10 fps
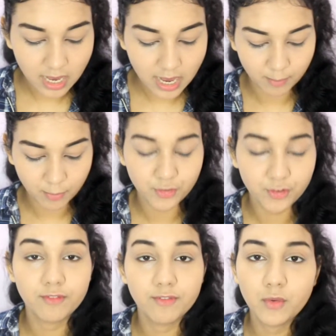I'm going to
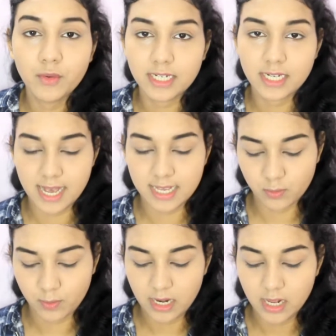review it
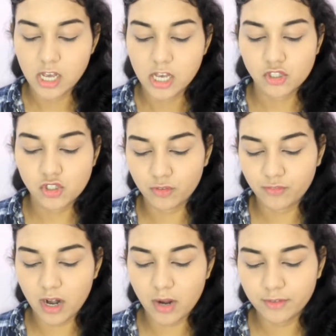as well. So
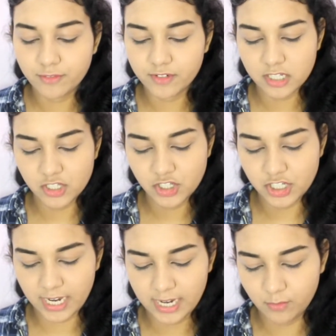for our first
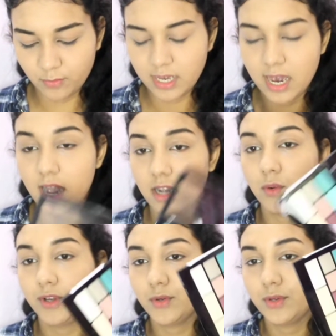shade, we are
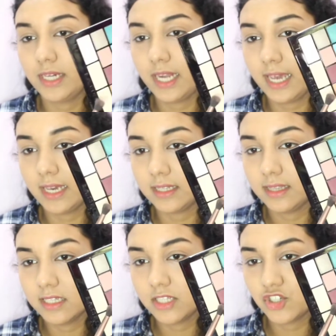going to take
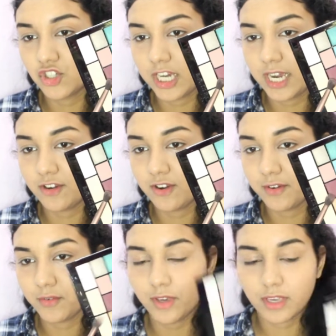this shade
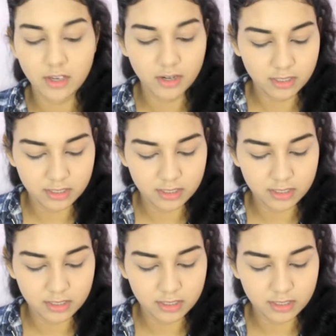right over here.